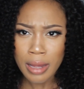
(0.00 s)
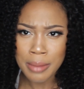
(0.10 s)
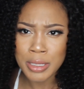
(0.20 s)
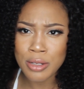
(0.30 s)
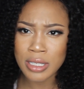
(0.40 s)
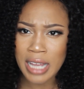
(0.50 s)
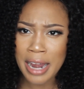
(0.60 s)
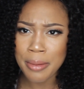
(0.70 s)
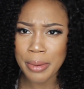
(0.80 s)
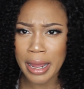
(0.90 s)
I'm so
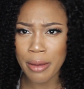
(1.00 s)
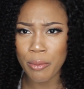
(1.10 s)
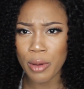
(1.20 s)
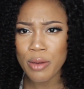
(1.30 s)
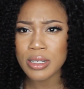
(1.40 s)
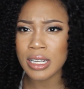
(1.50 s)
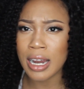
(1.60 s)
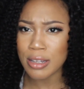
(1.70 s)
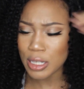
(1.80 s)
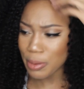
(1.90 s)
scatterbrained what was it
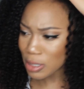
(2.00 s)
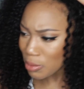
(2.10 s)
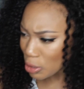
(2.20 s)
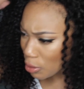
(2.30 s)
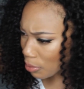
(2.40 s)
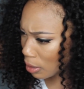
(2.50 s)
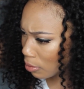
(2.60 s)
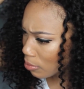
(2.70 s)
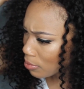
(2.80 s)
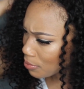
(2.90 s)
I was supposed to be showing you